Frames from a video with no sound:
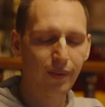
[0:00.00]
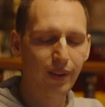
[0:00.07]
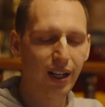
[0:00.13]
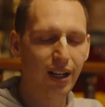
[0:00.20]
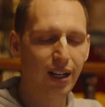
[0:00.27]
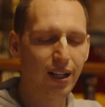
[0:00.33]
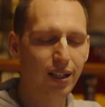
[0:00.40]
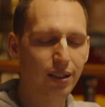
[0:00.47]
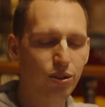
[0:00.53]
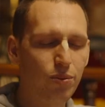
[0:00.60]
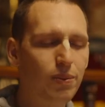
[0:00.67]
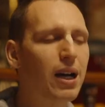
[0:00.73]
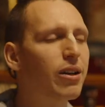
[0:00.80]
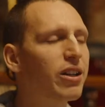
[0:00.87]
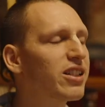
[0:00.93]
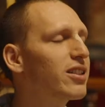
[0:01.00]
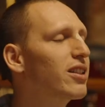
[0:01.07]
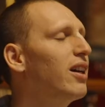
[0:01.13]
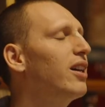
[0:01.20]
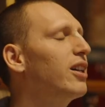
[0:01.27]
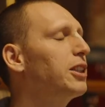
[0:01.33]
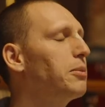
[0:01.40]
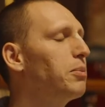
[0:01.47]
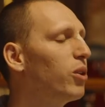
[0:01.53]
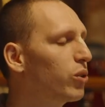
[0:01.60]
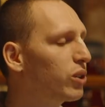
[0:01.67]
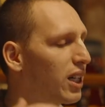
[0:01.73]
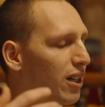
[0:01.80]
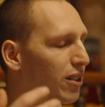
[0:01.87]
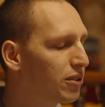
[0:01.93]
Kumaras, to bow
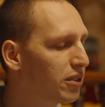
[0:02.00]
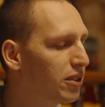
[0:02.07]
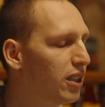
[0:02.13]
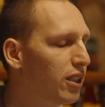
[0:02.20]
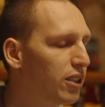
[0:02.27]
down